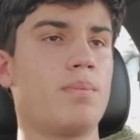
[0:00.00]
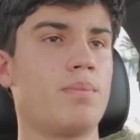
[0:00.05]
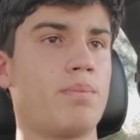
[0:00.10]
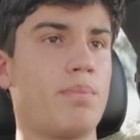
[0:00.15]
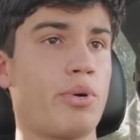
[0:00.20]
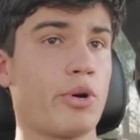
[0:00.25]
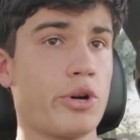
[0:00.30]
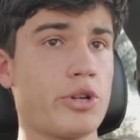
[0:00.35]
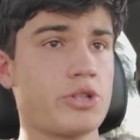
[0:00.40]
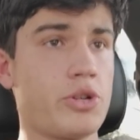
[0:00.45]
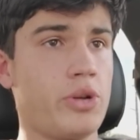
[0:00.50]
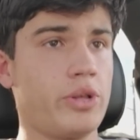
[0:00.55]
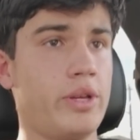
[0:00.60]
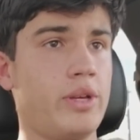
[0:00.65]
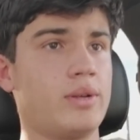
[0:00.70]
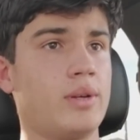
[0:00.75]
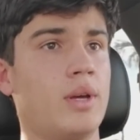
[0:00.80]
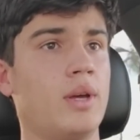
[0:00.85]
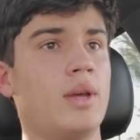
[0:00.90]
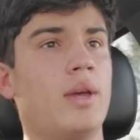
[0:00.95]

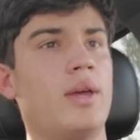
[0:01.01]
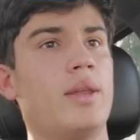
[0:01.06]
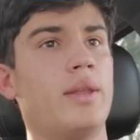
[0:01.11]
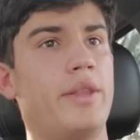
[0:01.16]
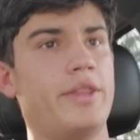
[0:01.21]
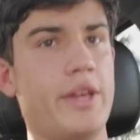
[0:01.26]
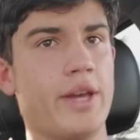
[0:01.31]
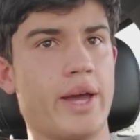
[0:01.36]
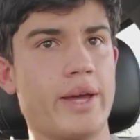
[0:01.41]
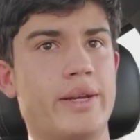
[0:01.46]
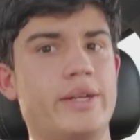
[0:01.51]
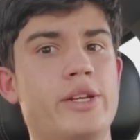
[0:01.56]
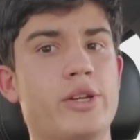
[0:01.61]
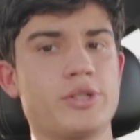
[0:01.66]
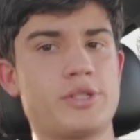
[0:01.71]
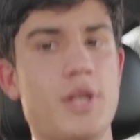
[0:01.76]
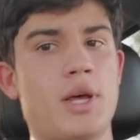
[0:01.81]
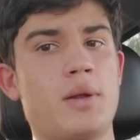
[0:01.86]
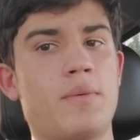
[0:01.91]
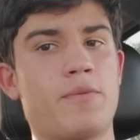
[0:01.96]
Personally, the
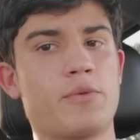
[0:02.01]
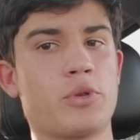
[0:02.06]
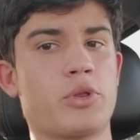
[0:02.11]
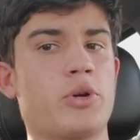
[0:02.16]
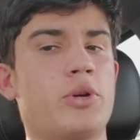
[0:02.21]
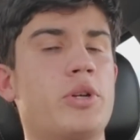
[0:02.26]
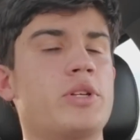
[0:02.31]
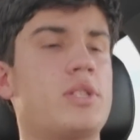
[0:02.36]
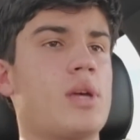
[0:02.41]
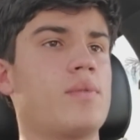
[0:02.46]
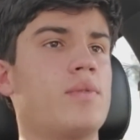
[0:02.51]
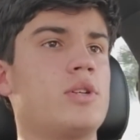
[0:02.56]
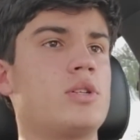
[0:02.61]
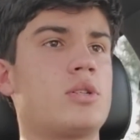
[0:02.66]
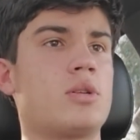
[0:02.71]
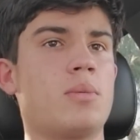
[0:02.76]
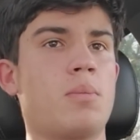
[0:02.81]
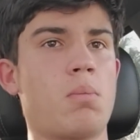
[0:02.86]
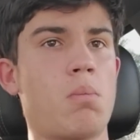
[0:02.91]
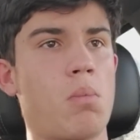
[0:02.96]
ideal setup for
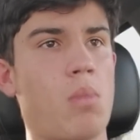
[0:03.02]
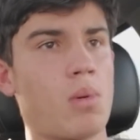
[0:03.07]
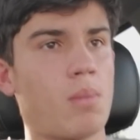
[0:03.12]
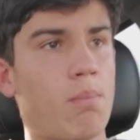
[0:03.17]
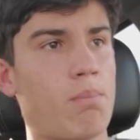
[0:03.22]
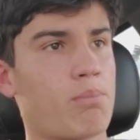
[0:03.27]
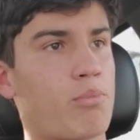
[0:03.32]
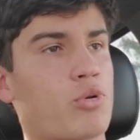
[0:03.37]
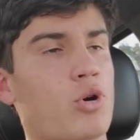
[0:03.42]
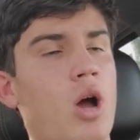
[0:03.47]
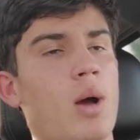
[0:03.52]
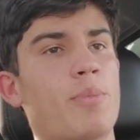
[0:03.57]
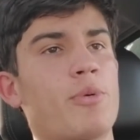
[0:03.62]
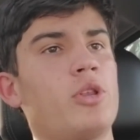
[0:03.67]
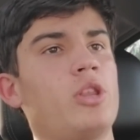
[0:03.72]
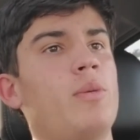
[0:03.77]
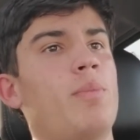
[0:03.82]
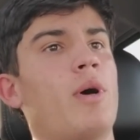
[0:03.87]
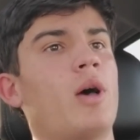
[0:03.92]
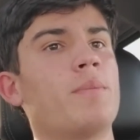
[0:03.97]
37s,
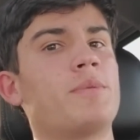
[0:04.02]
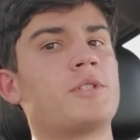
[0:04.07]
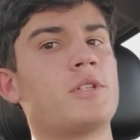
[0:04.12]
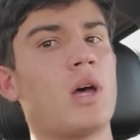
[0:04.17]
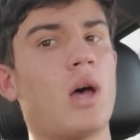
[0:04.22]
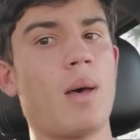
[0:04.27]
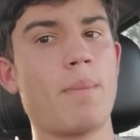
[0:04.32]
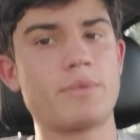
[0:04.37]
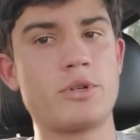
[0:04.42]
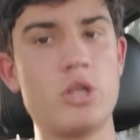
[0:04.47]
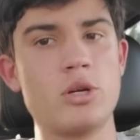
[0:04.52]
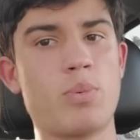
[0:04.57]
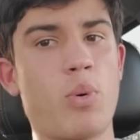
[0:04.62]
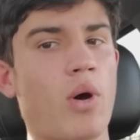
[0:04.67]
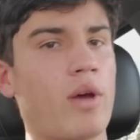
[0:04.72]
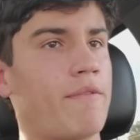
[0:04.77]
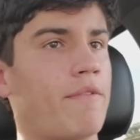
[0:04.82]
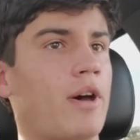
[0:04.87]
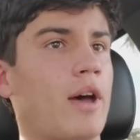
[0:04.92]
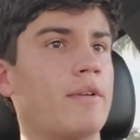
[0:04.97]
properly bump stop
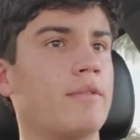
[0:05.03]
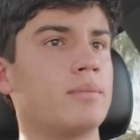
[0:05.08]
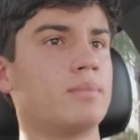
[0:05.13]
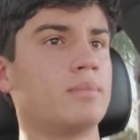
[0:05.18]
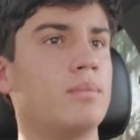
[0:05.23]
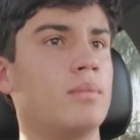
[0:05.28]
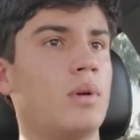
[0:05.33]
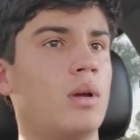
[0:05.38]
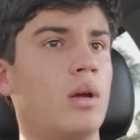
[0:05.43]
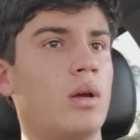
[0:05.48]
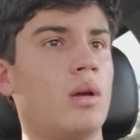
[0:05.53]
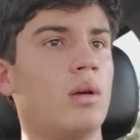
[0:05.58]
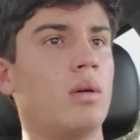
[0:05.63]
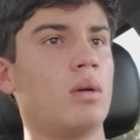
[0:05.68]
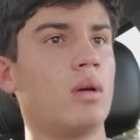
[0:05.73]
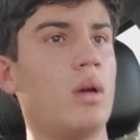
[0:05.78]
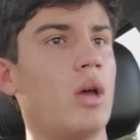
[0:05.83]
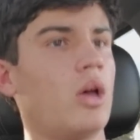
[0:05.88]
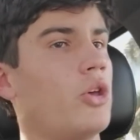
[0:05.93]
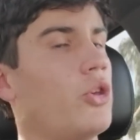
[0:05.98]

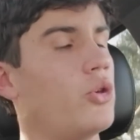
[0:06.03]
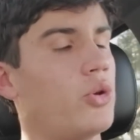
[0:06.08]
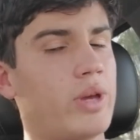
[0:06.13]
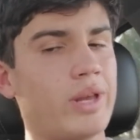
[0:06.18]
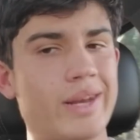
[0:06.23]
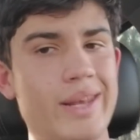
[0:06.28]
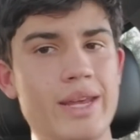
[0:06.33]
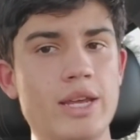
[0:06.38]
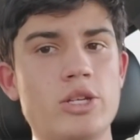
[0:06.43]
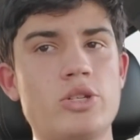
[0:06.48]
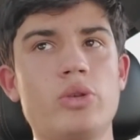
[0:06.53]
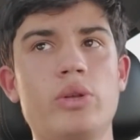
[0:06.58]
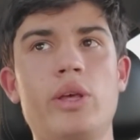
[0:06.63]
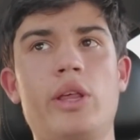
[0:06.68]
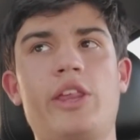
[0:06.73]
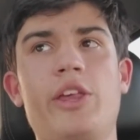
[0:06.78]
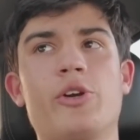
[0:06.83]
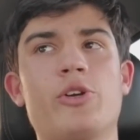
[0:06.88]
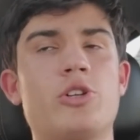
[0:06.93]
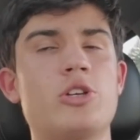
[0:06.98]
2.5. You can easily
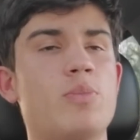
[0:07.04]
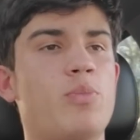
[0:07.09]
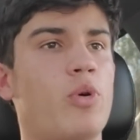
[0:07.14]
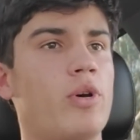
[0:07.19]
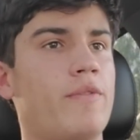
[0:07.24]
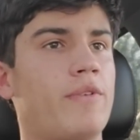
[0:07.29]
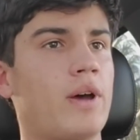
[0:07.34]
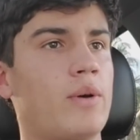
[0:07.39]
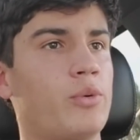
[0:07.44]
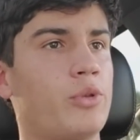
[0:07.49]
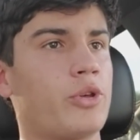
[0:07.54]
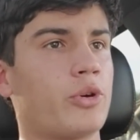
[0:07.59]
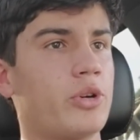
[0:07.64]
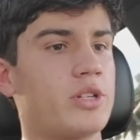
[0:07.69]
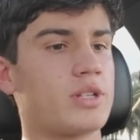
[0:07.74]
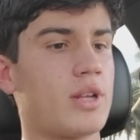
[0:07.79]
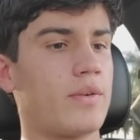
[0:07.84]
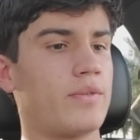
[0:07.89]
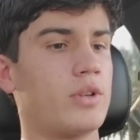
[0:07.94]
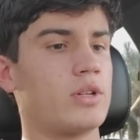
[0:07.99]
clear 2.5 with
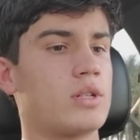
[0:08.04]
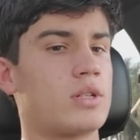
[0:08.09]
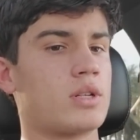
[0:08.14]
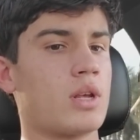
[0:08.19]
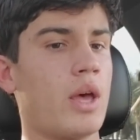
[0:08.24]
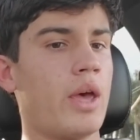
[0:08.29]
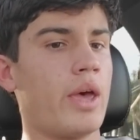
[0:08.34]
37s.